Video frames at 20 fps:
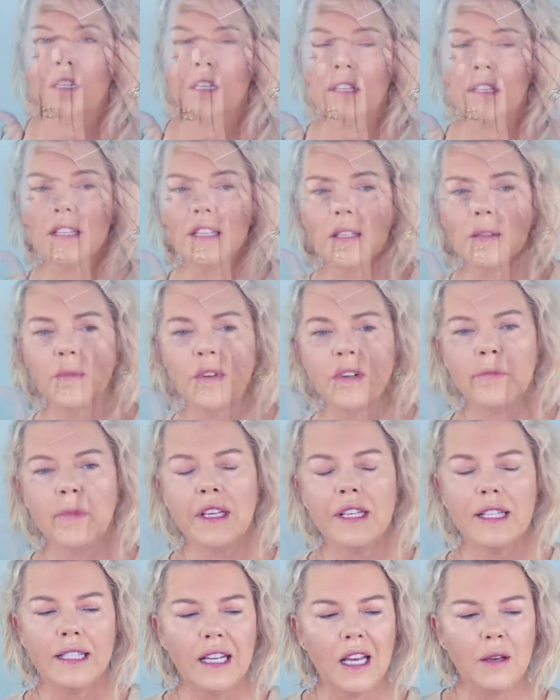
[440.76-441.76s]
Now this is one of my
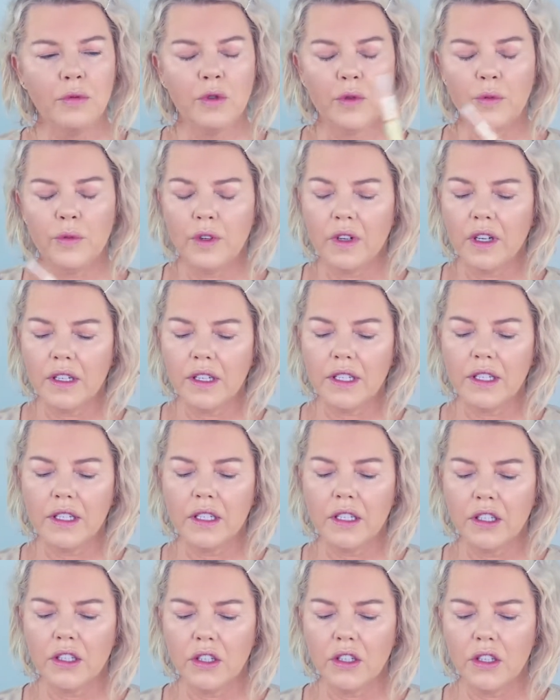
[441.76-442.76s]
staple products that
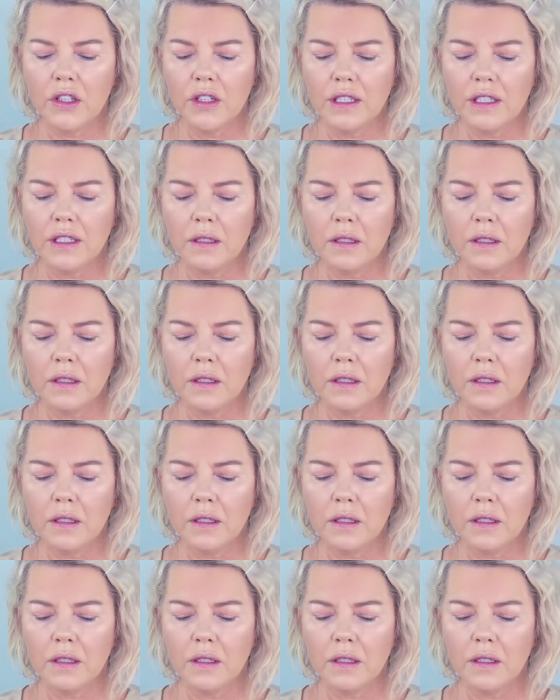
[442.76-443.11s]
I do use.